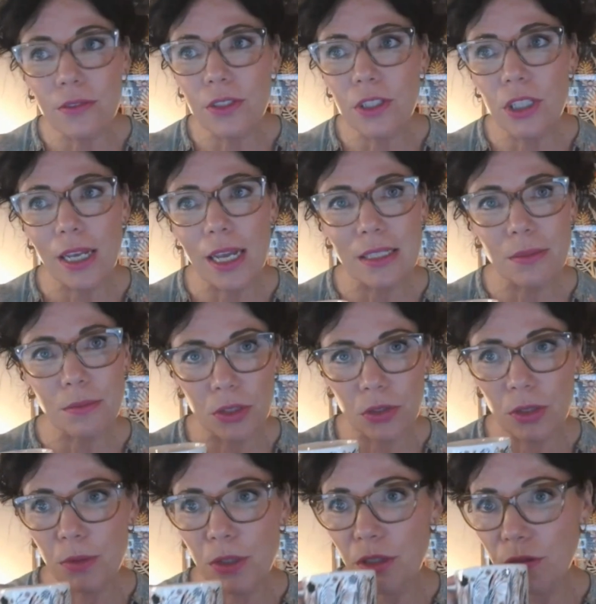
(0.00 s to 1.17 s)
out an
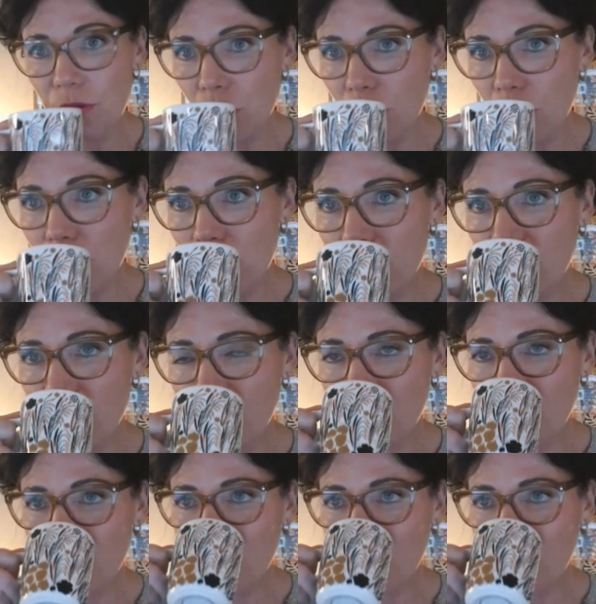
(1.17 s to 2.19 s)
individualized prescription for you